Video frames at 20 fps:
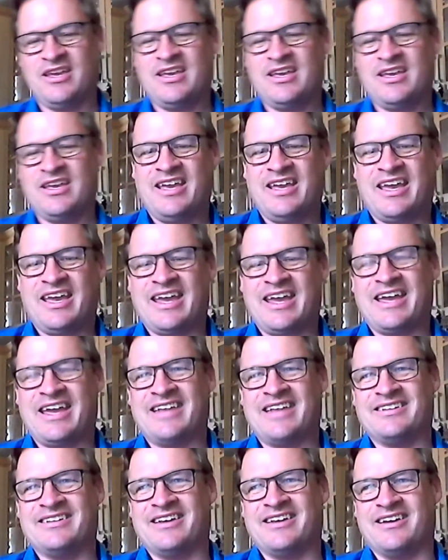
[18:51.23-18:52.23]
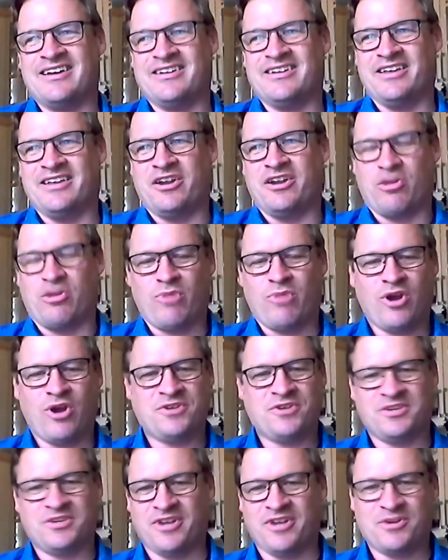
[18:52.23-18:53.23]
And your margin
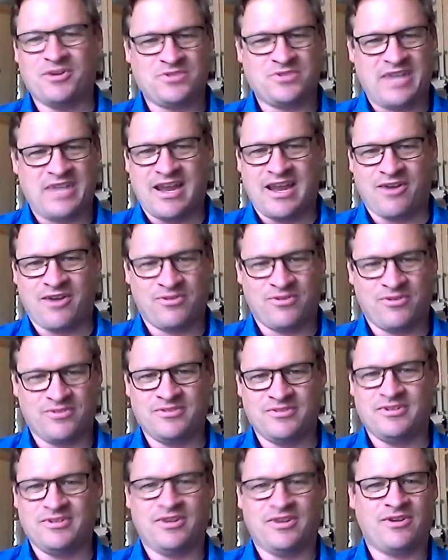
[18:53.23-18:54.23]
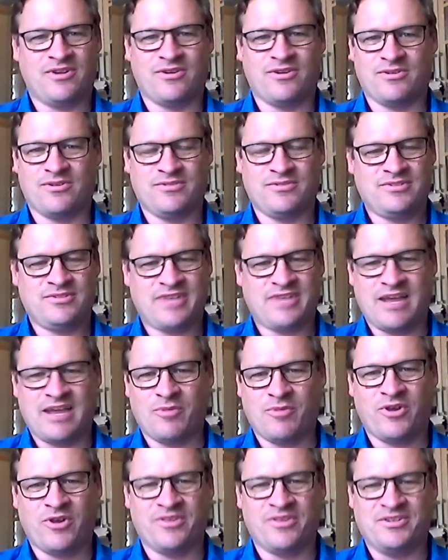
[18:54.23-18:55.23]
goes down, your time
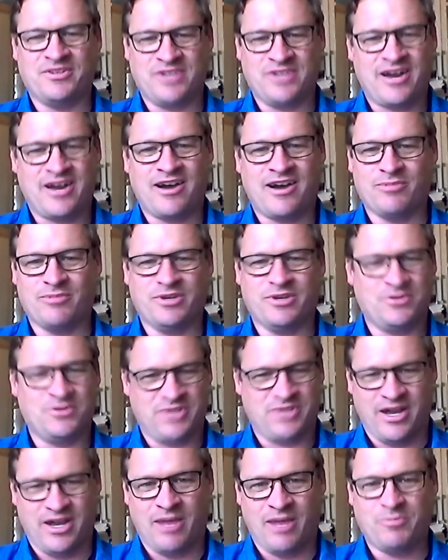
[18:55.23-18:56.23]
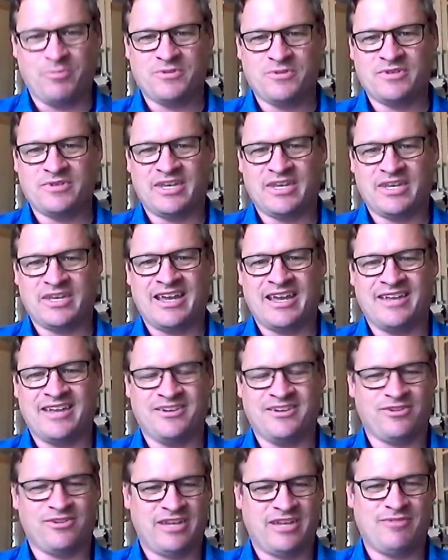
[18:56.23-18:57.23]
on the job goes up, and your
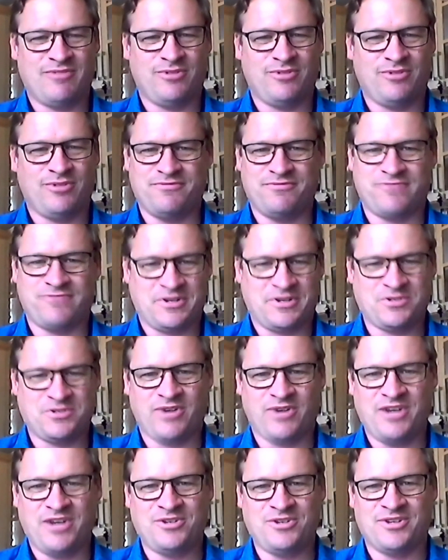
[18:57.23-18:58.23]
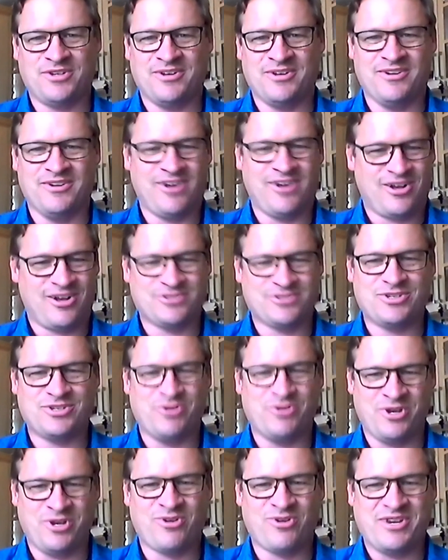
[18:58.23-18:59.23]
level of frustration also
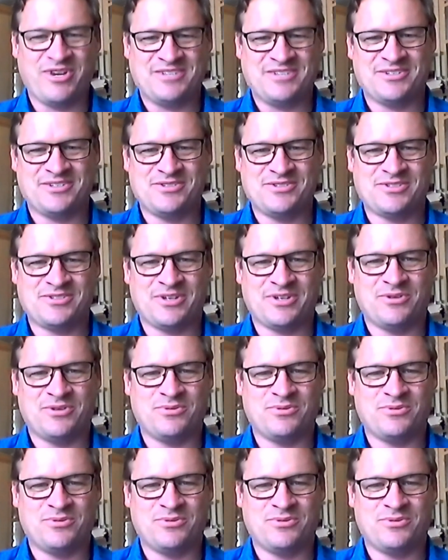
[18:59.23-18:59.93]
increases. So